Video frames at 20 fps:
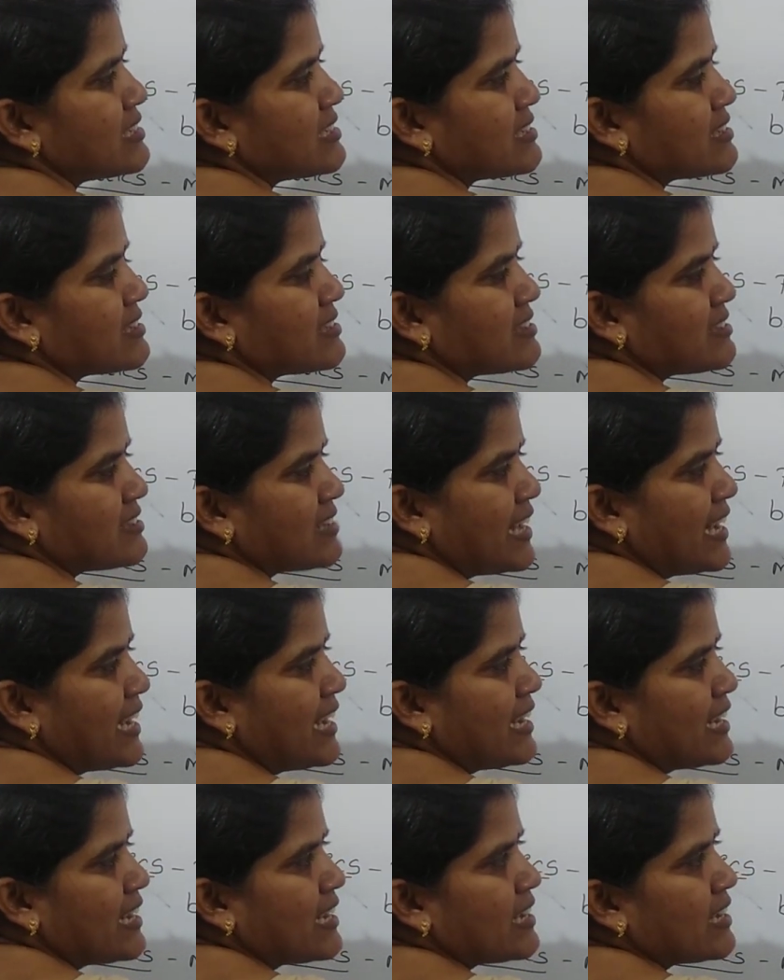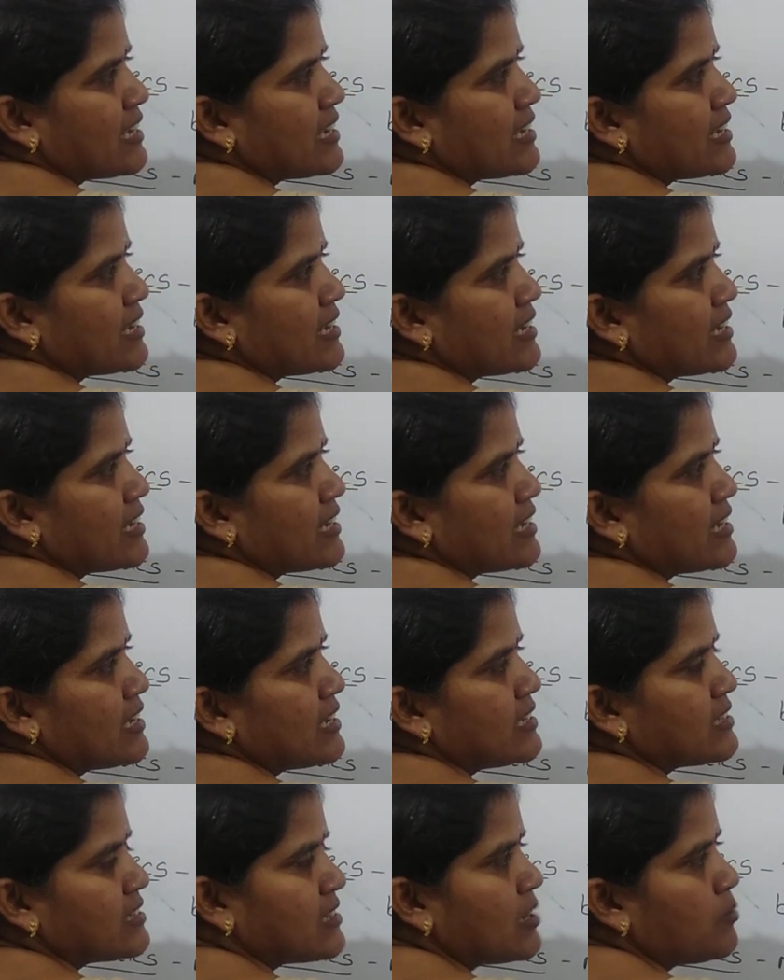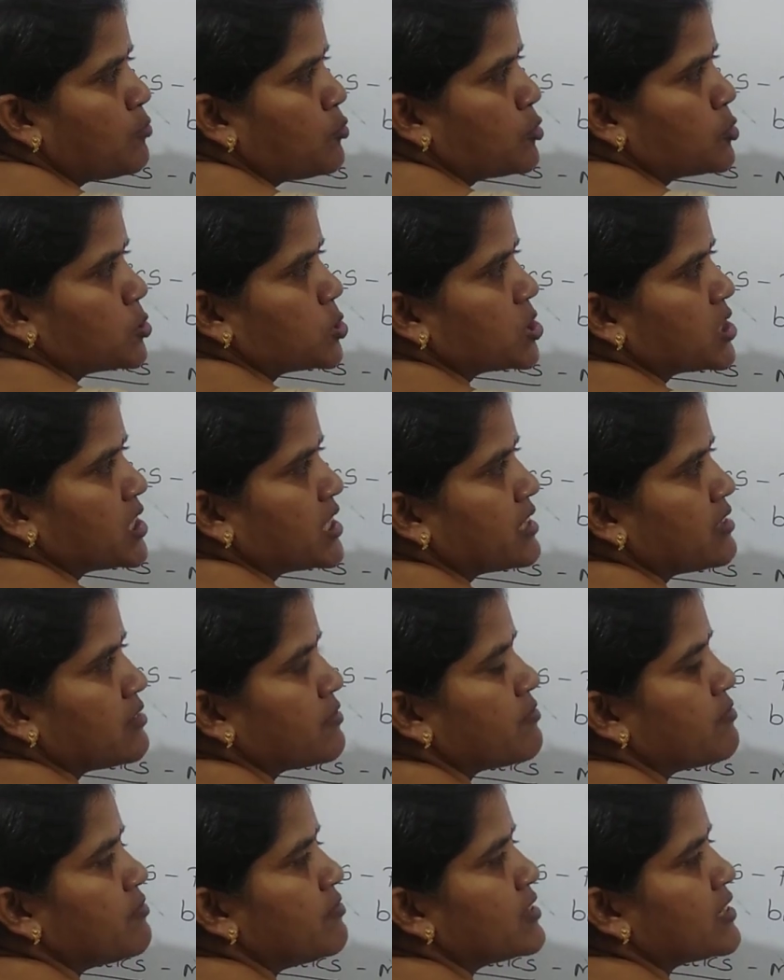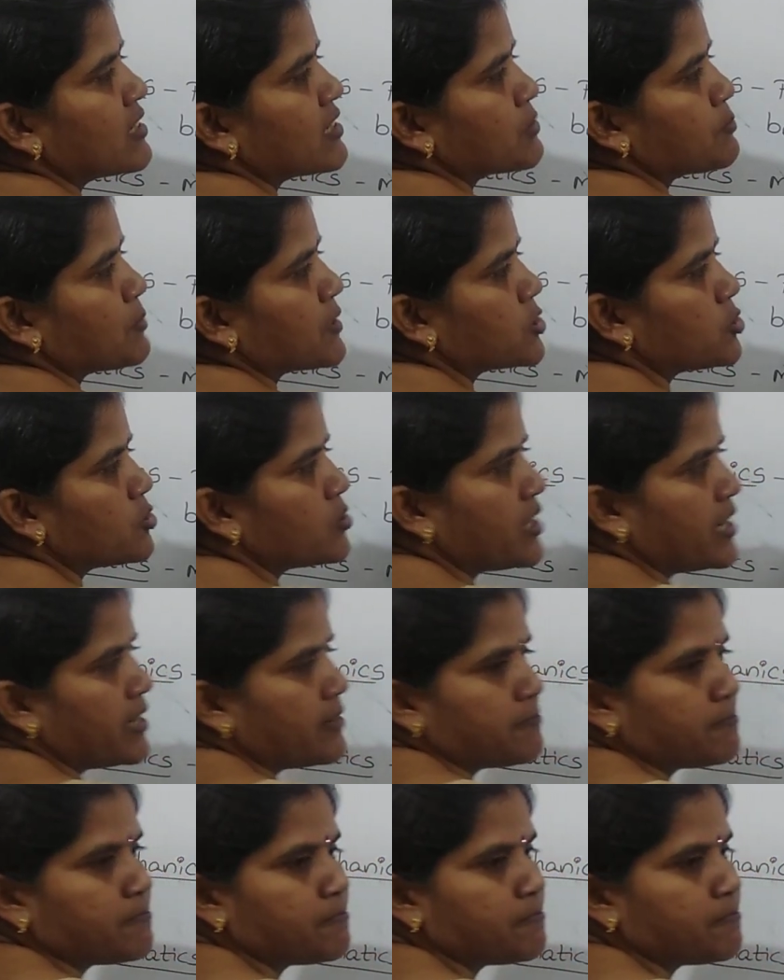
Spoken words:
C is in motion with respect to A.